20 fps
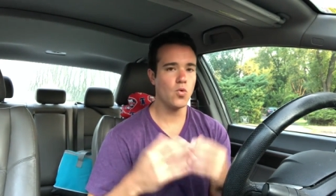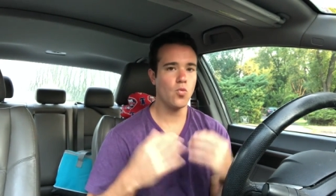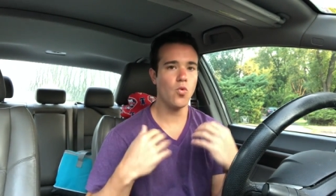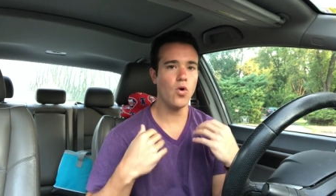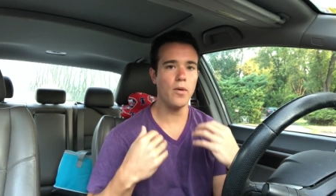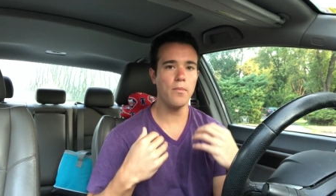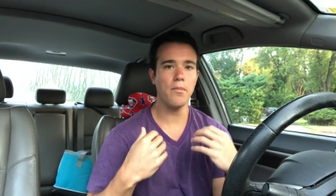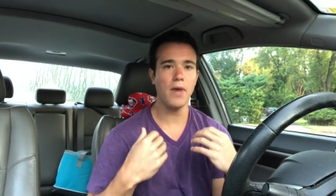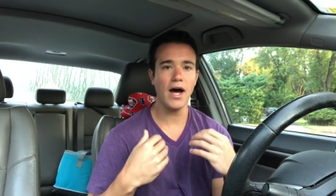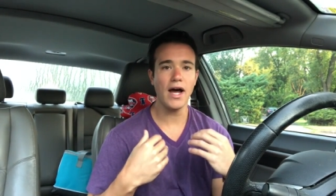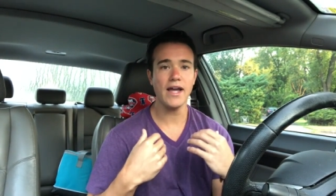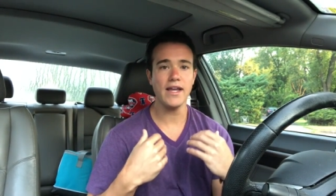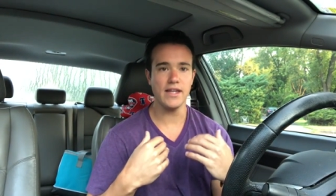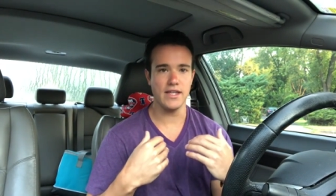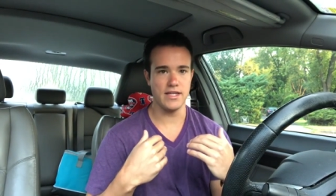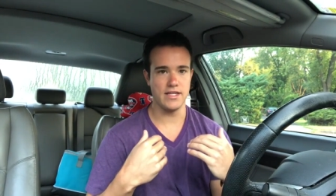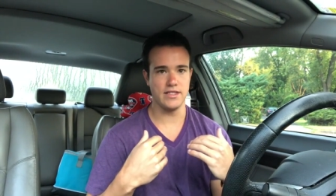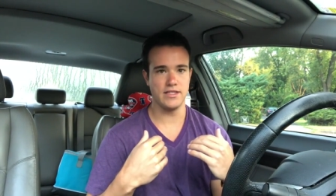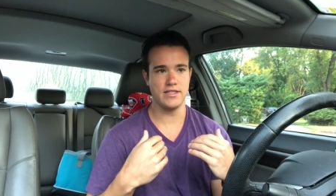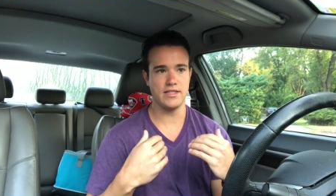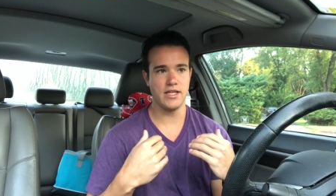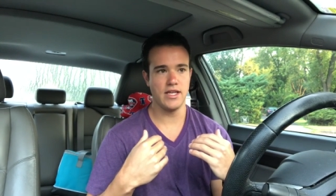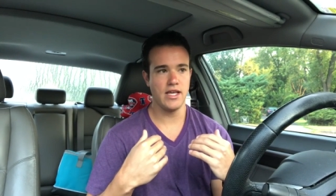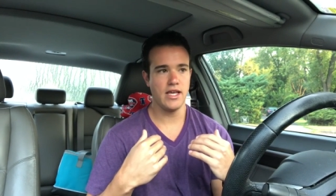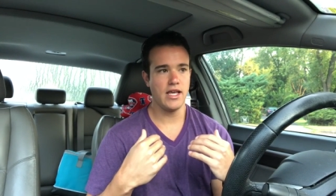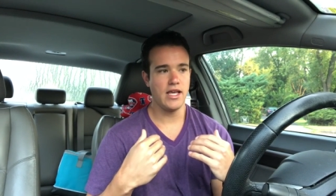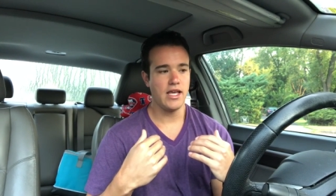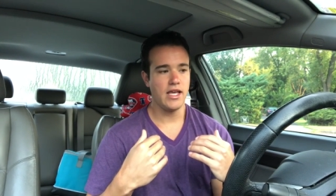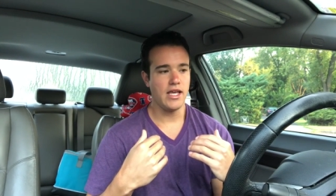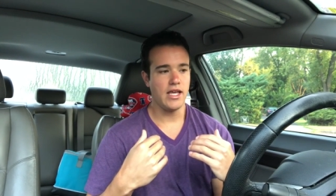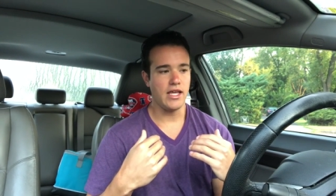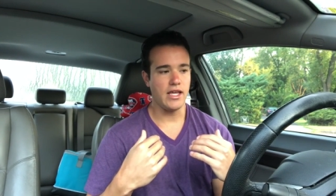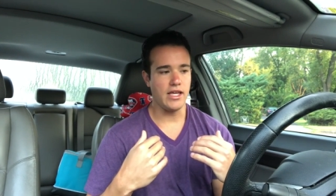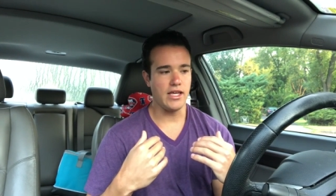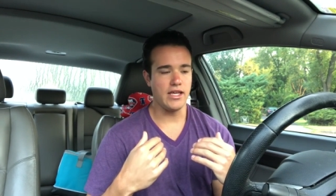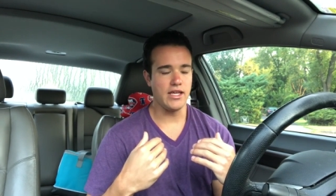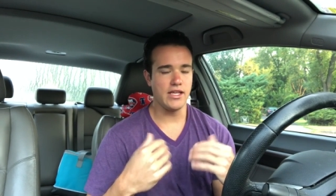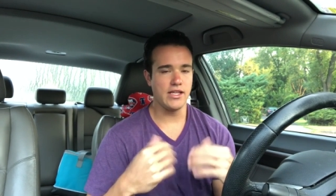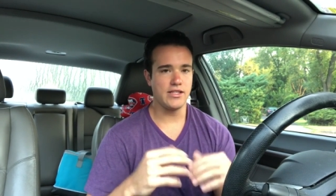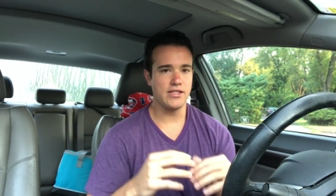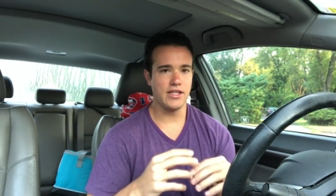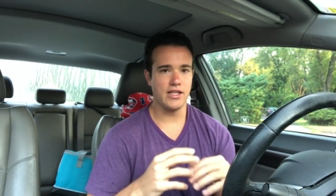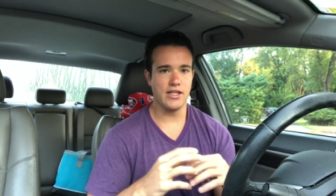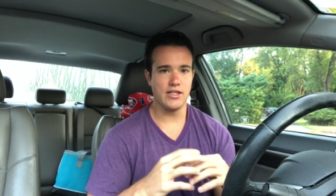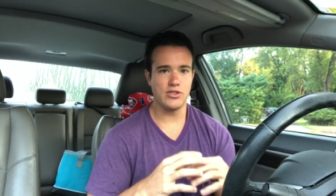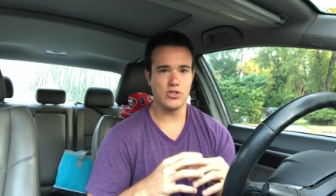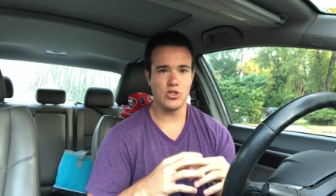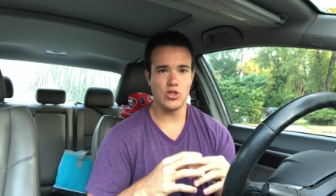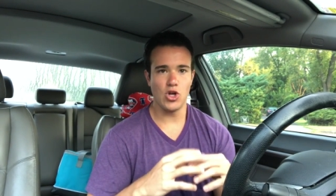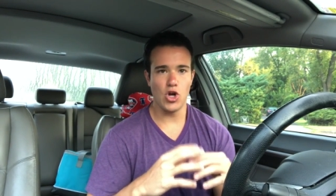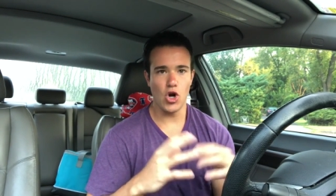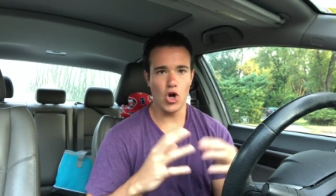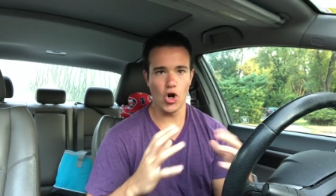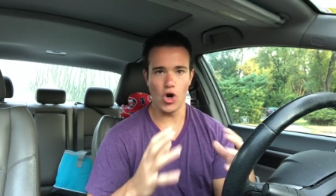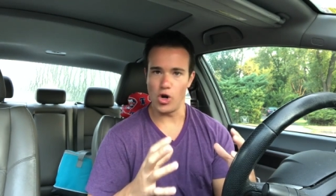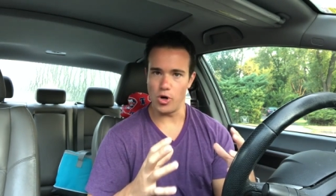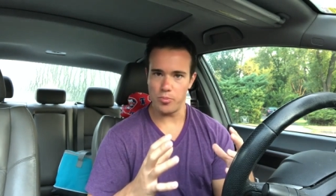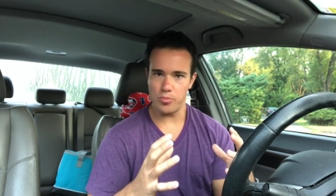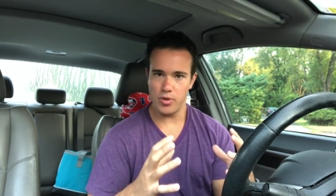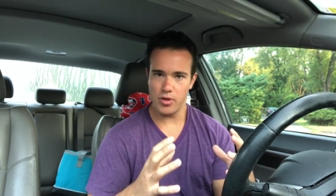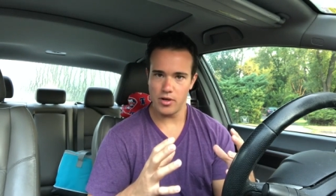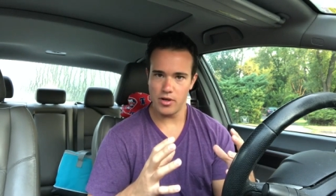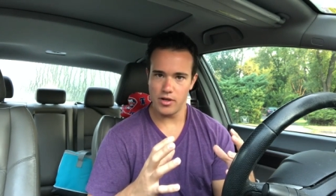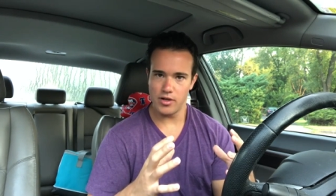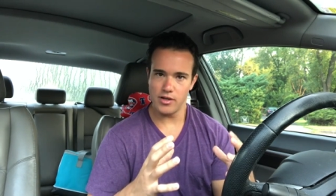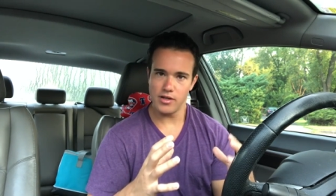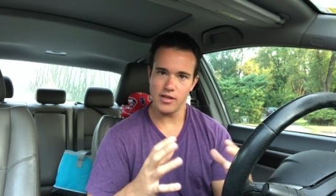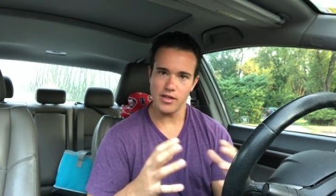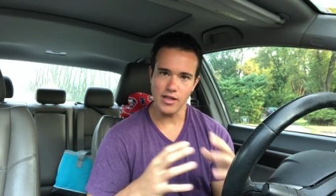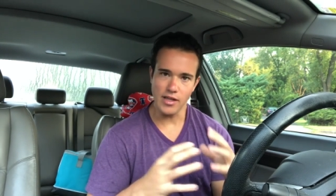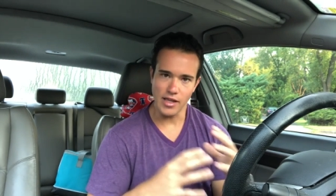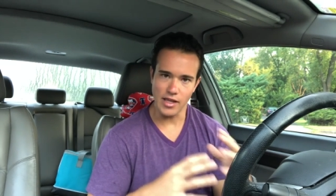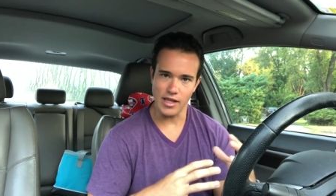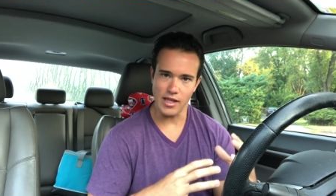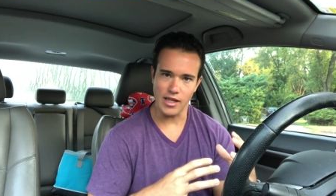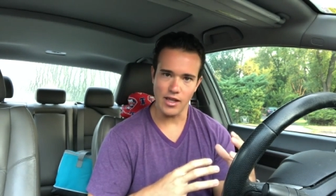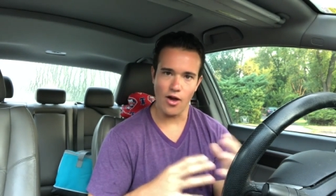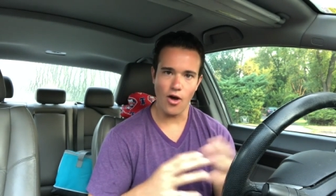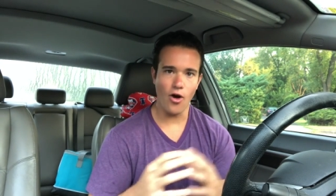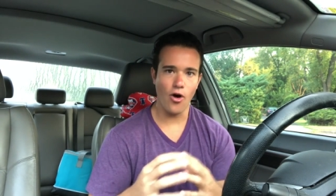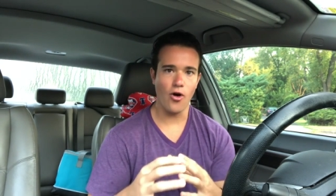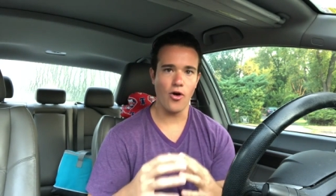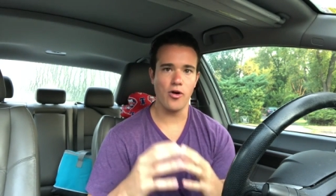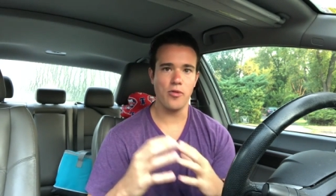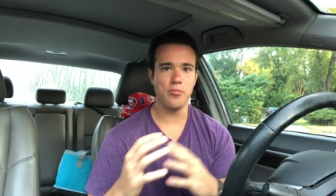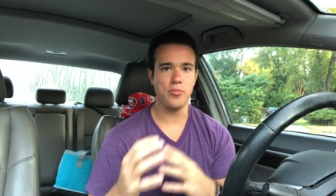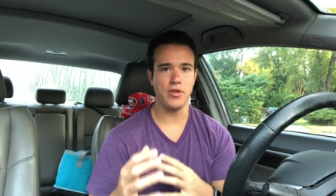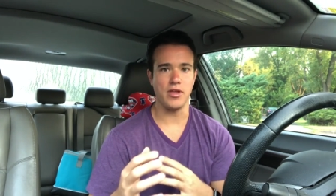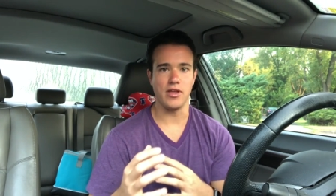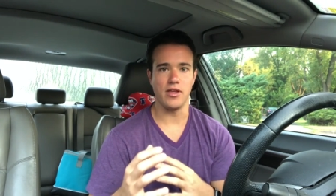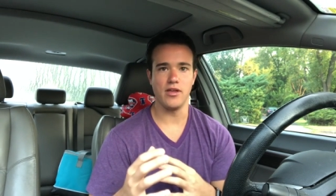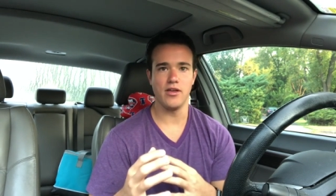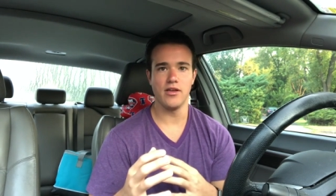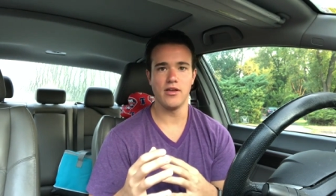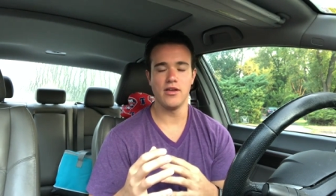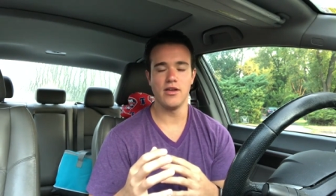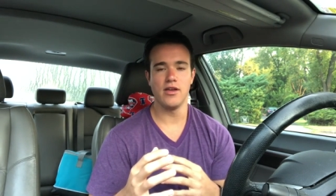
what mine is it's ERP, E-R-P.